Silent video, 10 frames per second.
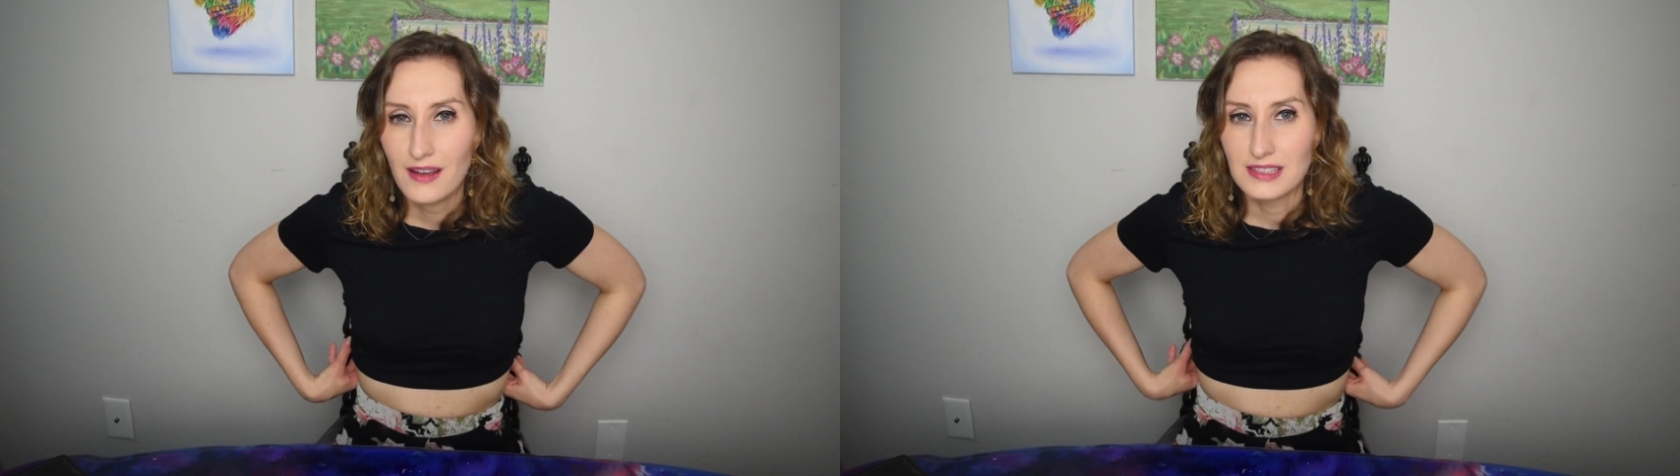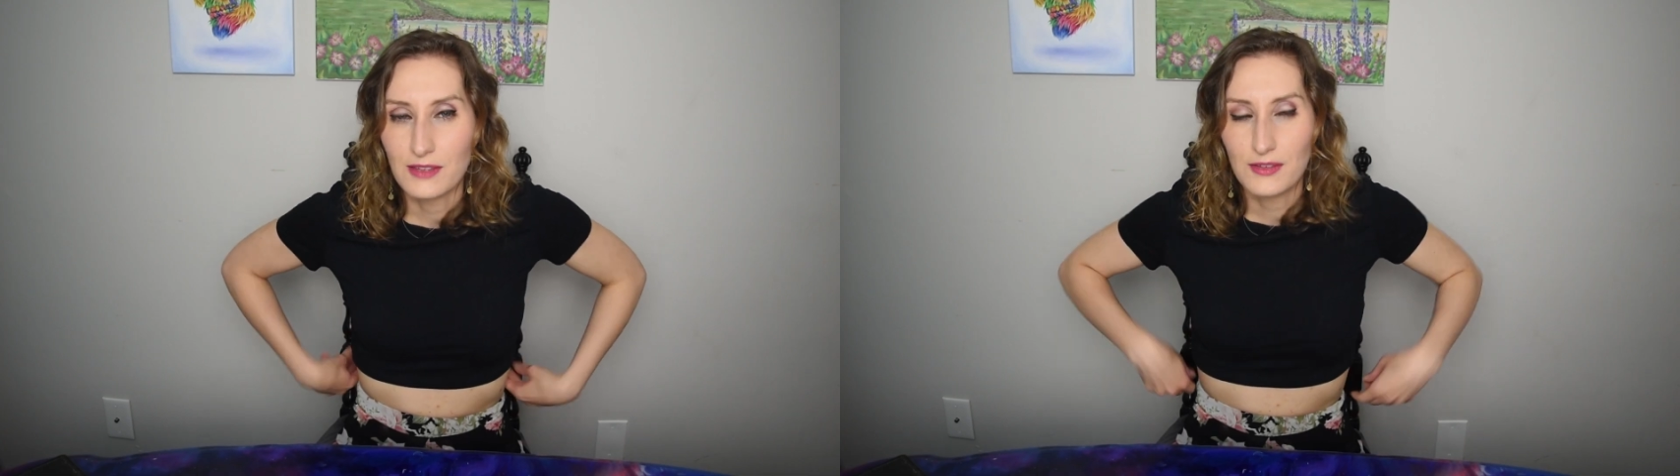
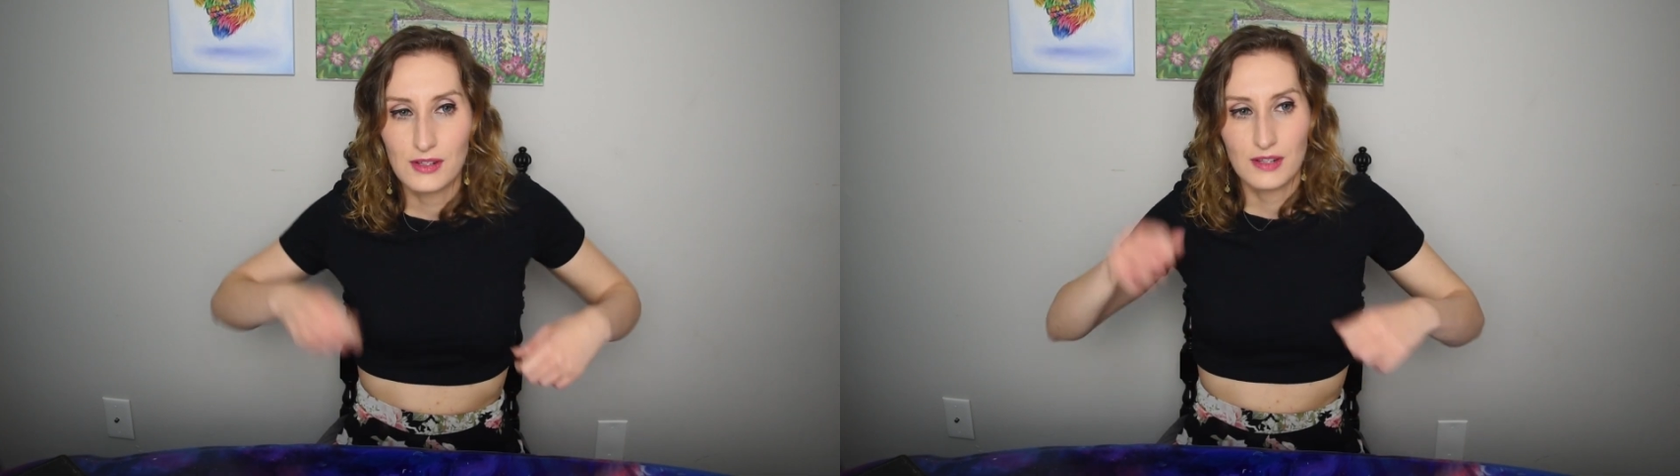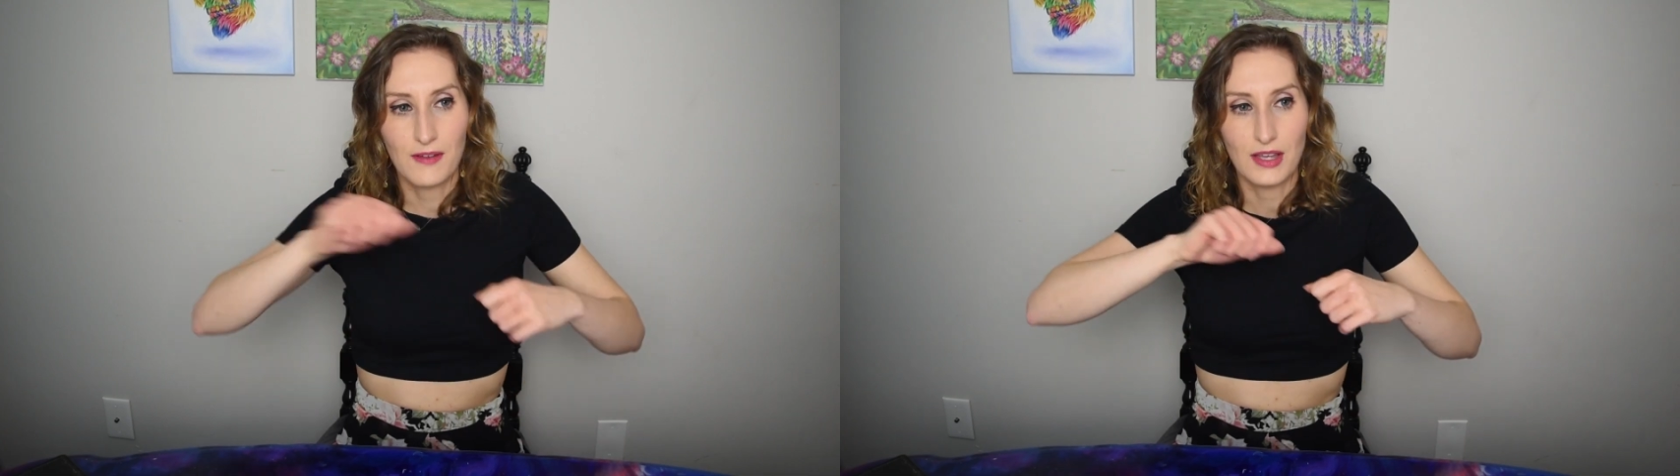because I
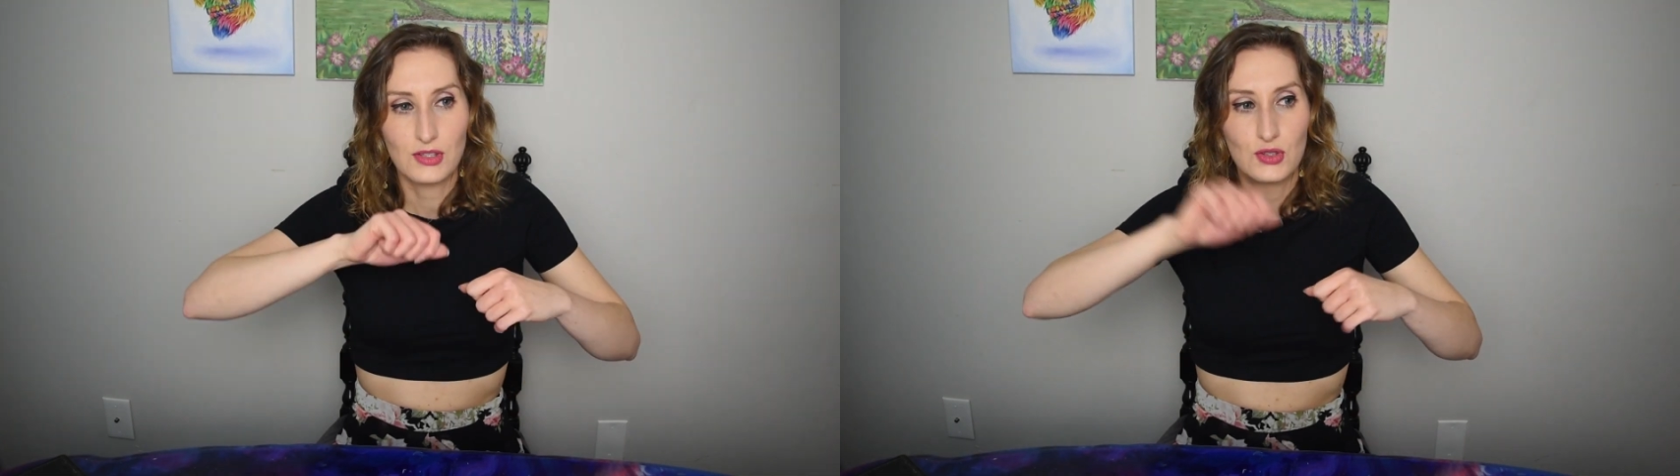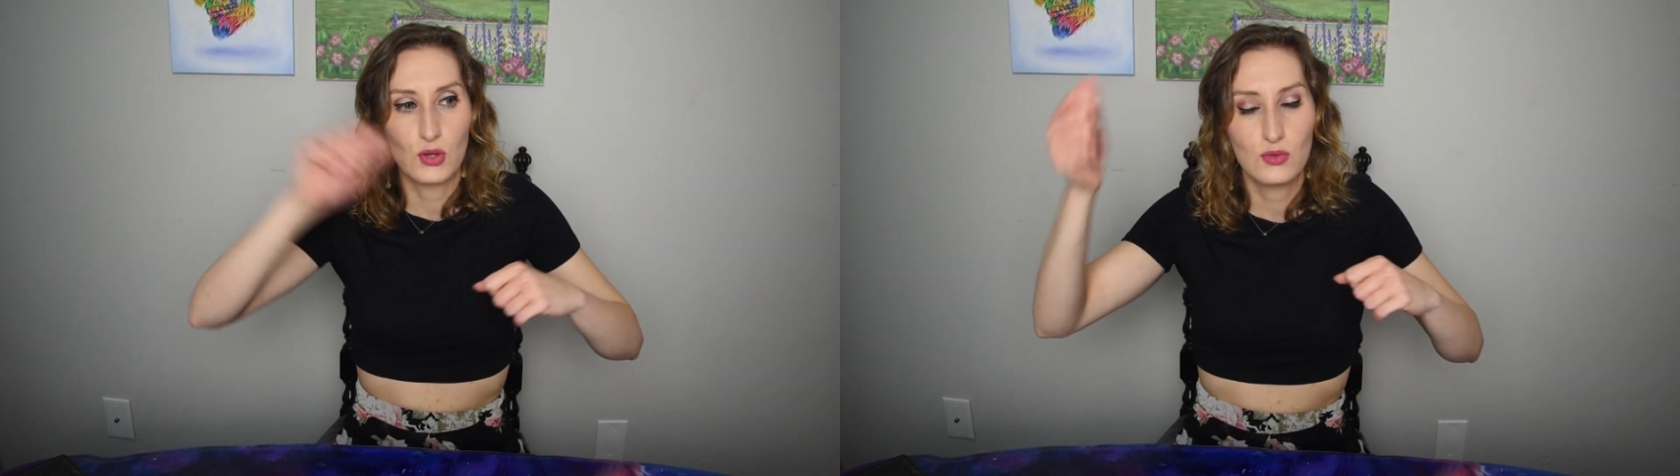figured if I
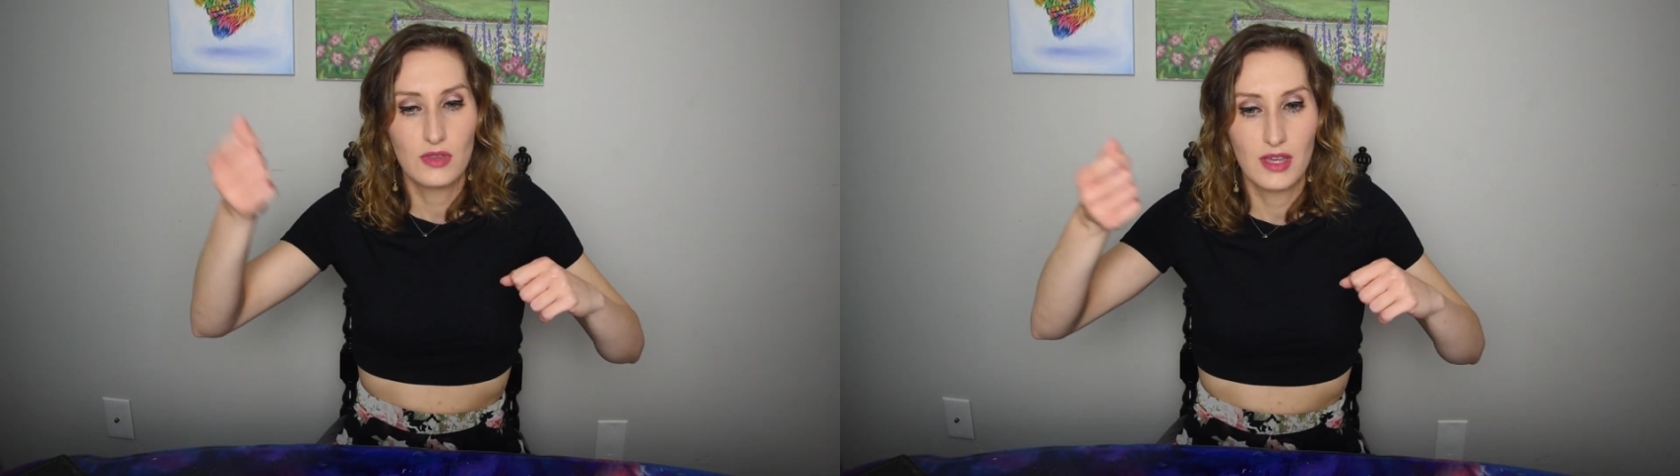sewed